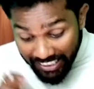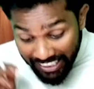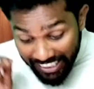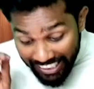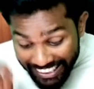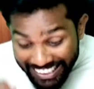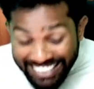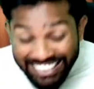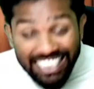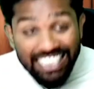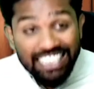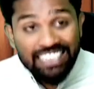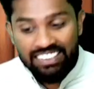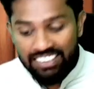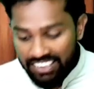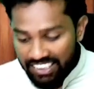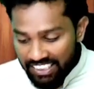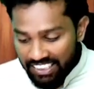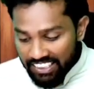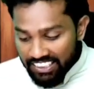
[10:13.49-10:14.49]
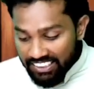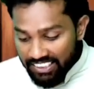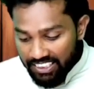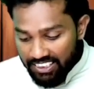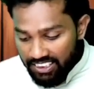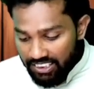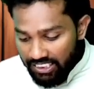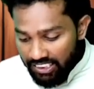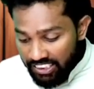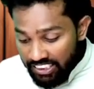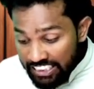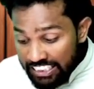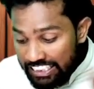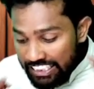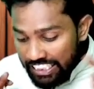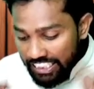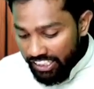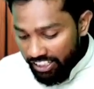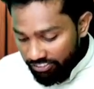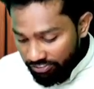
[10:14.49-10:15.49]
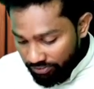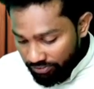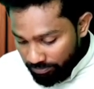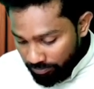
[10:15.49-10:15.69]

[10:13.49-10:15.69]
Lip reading: Then section E and F.